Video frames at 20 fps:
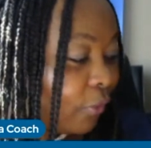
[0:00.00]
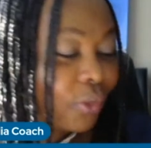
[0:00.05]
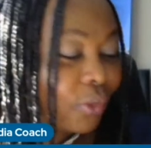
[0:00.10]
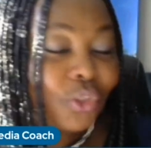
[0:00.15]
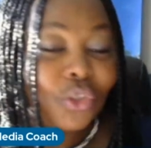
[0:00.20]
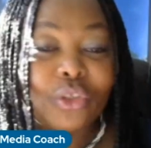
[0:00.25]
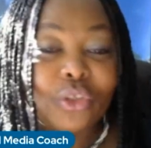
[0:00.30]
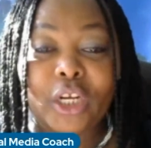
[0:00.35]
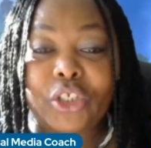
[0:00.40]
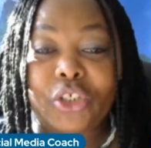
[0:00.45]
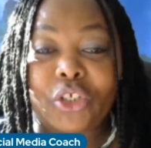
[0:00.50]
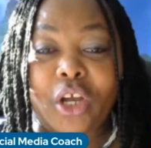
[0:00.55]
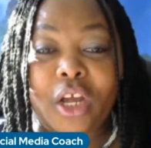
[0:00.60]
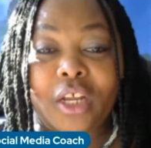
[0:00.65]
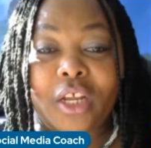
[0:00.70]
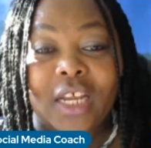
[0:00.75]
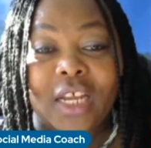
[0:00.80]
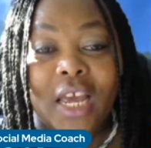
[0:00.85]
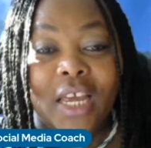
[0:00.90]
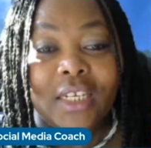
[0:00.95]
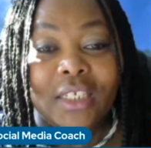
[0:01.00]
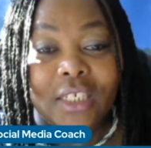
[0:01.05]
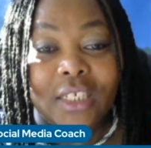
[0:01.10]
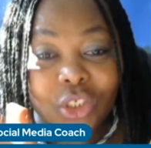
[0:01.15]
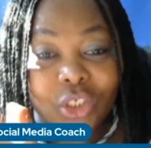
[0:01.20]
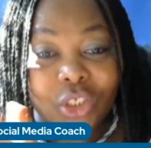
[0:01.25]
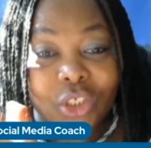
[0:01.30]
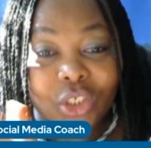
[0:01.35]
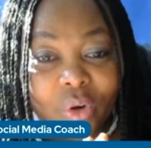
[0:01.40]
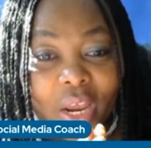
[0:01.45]
frustration, the
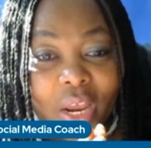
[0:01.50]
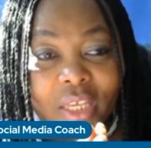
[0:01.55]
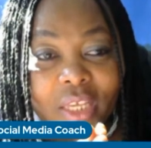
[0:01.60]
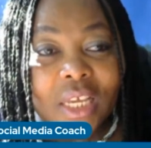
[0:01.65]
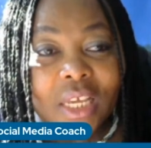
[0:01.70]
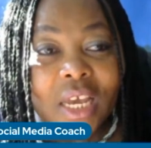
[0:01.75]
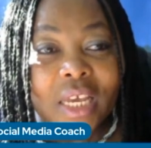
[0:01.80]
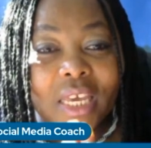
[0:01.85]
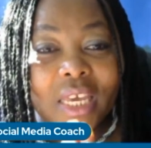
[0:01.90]
stress.